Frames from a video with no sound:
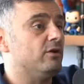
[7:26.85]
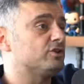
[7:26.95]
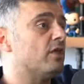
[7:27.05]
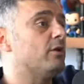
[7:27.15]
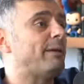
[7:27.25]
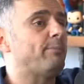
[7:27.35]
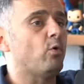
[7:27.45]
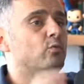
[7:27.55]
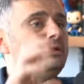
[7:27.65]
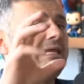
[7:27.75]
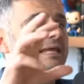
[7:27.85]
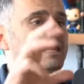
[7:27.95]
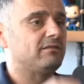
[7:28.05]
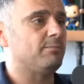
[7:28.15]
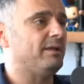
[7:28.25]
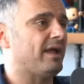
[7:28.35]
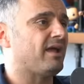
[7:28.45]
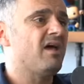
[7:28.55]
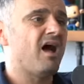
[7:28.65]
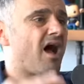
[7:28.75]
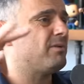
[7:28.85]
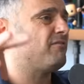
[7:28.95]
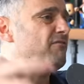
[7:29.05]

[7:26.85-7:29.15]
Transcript: there's other people who need it to be like i'm gonna